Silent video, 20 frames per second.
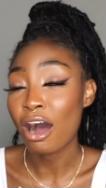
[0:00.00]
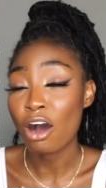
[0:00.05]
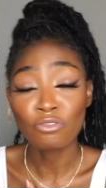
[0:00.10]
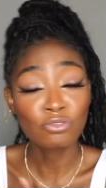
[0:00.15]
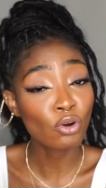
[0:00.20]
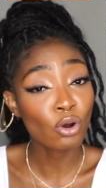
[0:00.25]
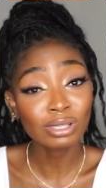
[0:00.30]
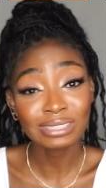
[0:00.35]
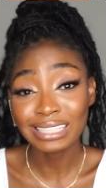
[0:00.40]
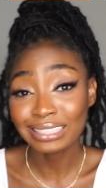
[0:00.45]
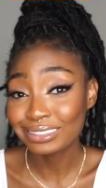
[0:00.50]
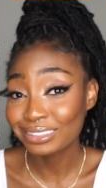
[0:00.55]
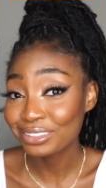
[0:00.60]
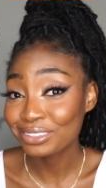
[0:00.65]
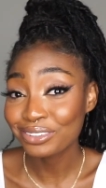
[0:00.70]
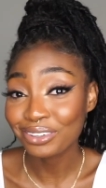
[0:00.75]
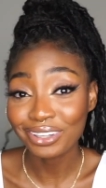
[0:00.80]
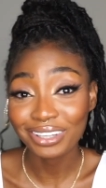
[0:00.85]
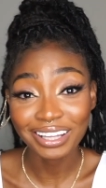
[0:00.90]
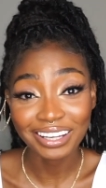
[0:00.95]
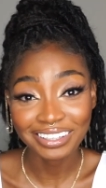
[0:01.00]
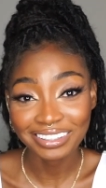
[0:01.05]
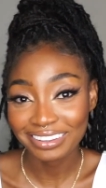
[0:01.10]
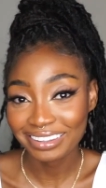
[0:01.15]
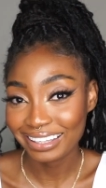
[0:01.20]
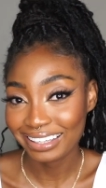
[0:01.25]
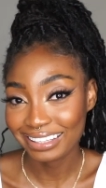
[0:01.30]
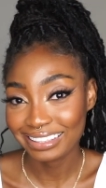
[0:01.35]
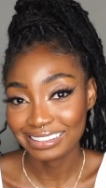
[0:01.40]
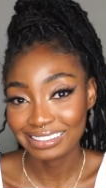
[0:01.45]
of course I didn't know a lot of
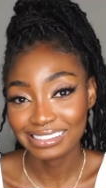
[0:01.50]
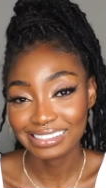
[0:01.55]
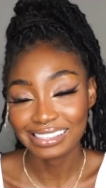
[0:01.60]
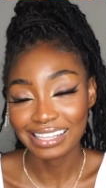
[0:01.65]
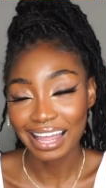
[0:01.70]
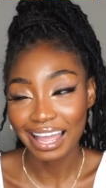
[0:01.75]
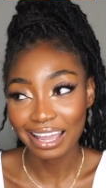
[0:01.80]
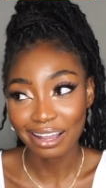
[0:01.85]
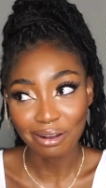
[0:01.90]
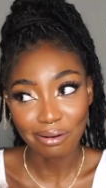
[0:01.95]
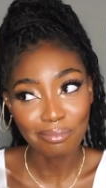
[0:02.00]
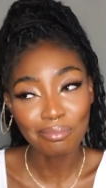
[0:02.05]
things like